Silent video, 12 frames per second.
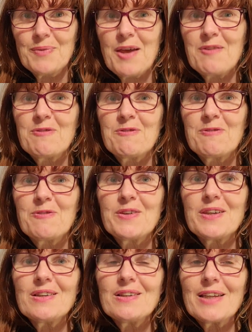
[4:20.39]
and
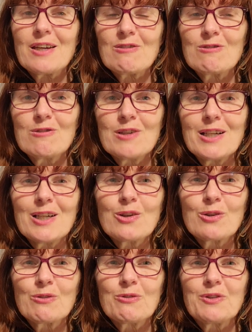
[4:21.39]
feel that really
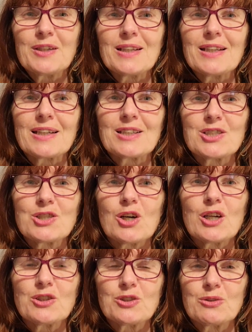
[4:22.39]
good feeling
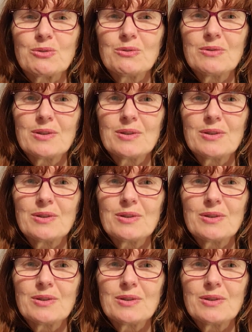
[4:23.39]
inside you.